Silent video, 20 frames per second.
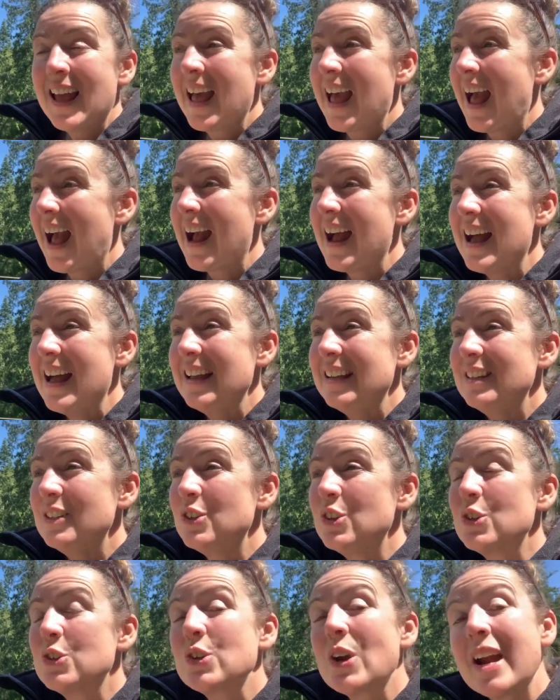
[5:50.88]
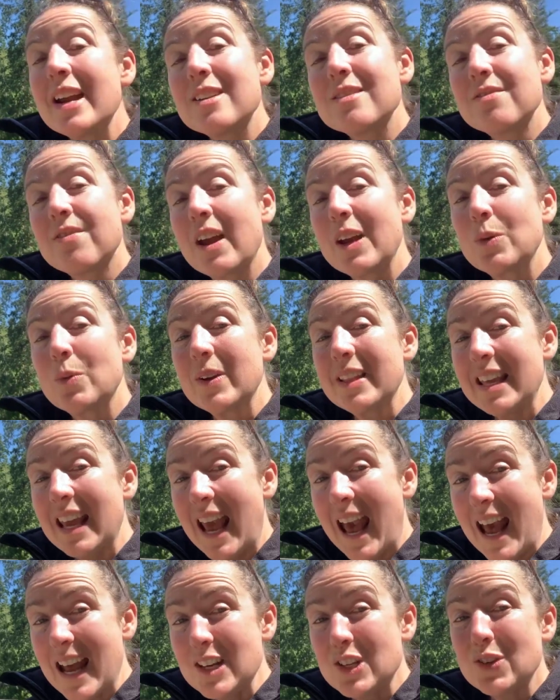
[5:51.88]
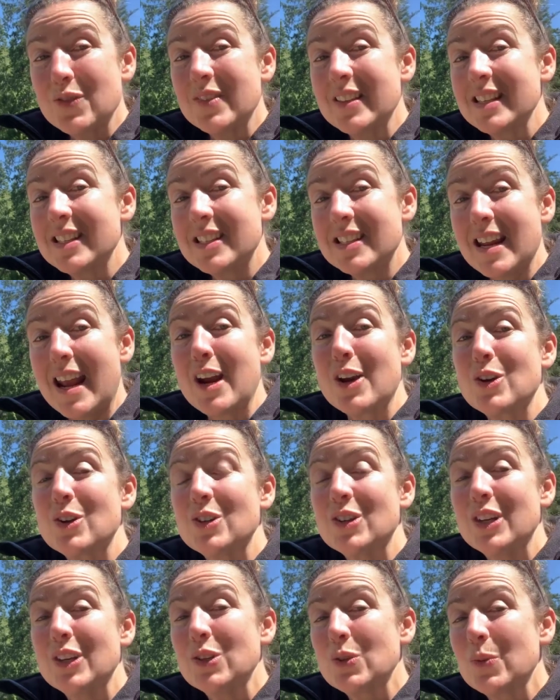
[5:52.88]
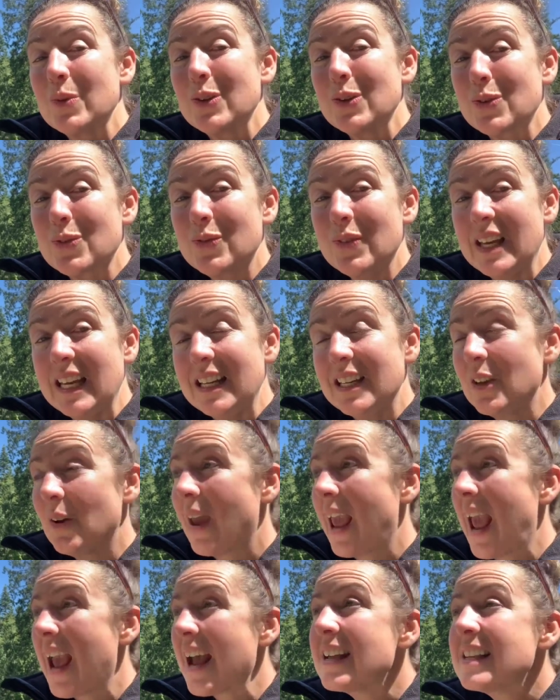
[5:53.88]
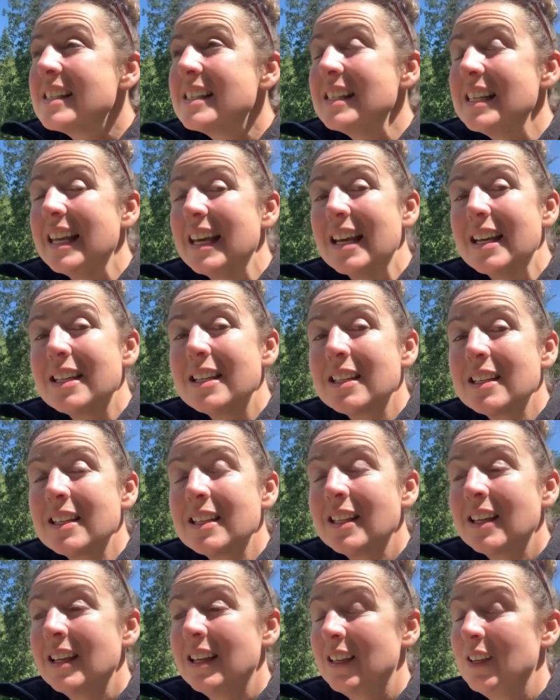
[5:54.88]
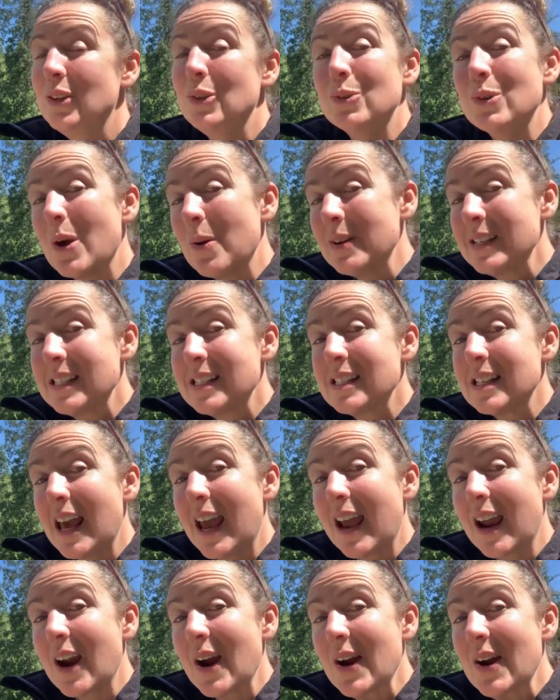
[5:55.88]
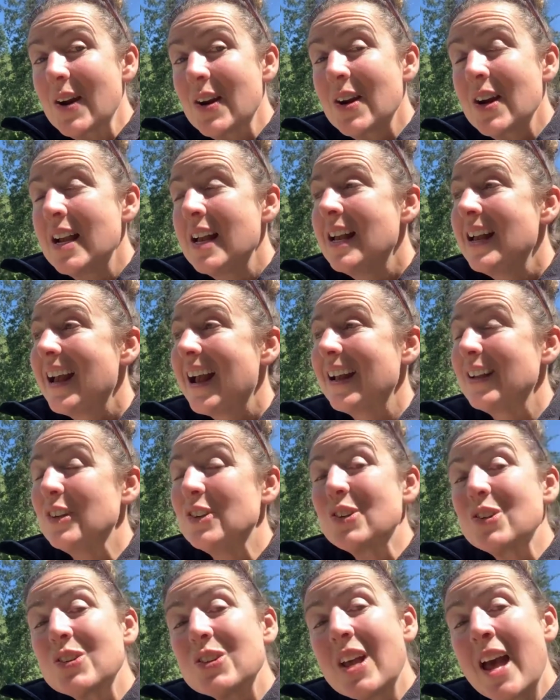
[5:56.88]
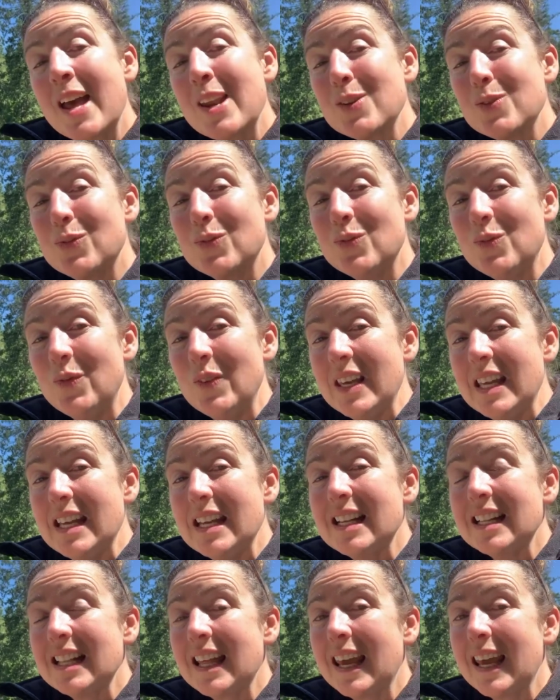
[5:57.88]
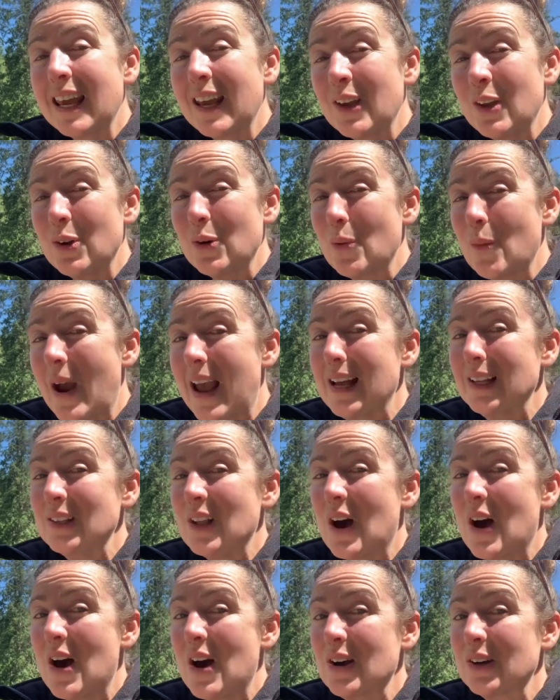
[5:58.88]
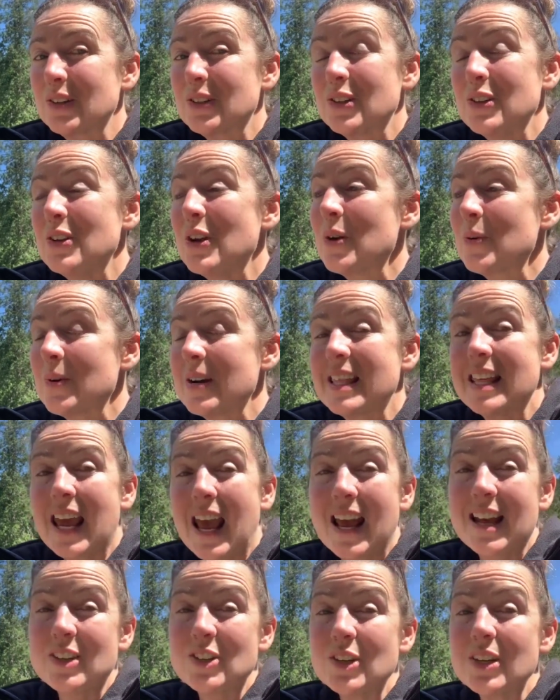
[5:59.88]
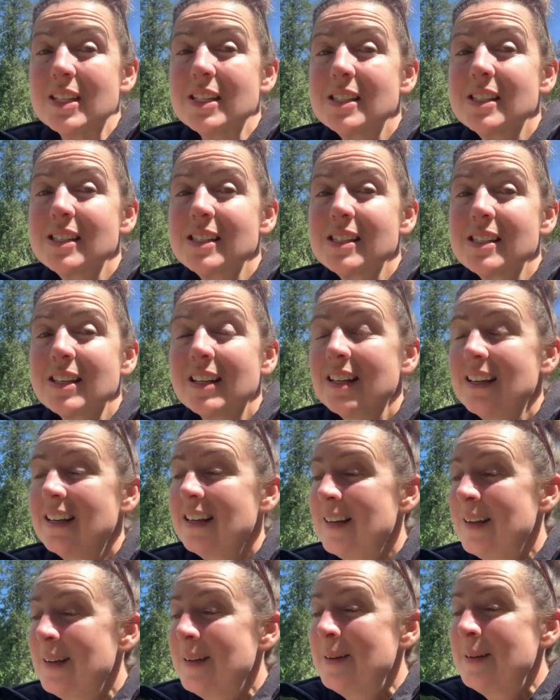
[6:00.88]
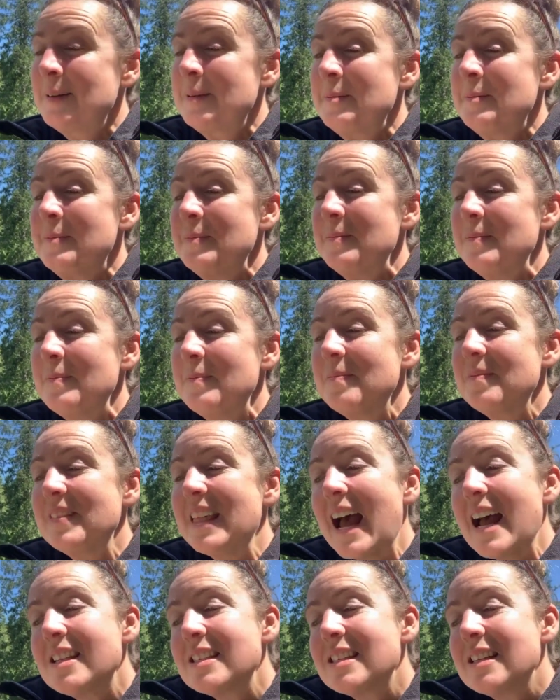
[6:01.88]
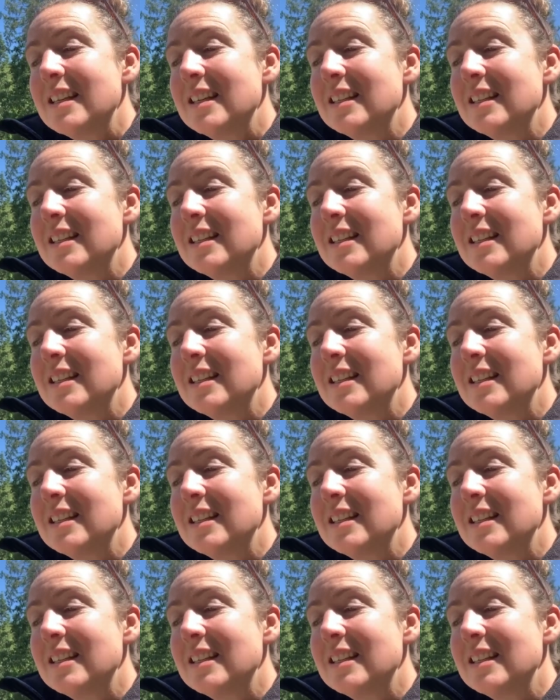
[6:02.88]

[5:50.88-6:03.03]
and you're trying to find where the edge of the stairs is with your feet. You can't see it. You know it's there. And you're just kind of feeling your way along to know where the edge is. That's a